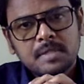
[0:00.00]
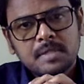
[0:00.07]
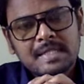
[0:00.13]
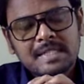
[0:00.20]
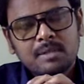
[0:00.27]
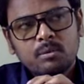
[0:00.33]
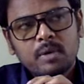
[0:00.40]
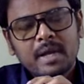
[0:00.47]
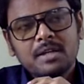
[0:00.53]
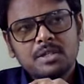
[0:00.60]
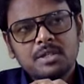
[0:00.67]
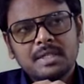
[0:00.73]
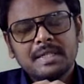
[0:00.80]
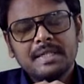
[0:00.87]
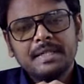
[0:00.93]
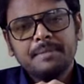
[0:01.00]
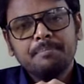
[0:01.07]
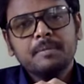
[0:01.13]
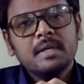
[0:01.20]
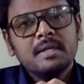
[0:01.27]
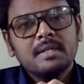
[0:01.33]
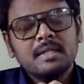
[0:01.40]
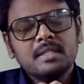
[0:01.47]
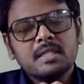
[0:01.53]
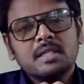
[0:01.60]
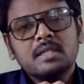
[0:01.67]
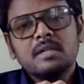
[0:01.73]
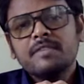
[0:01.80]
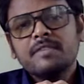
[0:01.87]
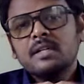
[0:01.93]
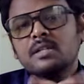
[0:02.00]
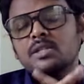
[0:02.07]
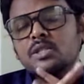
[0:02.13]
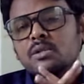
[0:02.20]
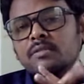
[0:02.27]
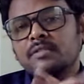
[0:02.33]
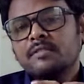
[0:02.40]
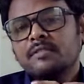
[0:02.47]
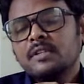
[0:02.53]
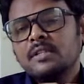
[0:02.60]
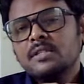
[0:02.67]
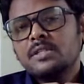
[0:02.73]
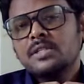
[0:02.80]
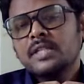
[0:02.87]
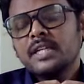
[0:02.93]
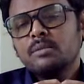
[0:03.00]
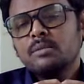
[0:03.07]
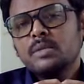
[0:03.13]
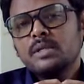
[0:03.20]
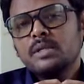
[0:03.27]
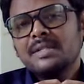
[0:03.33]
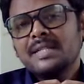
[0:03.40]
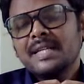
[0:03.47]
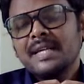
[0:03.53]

So actually, the significance of the first statement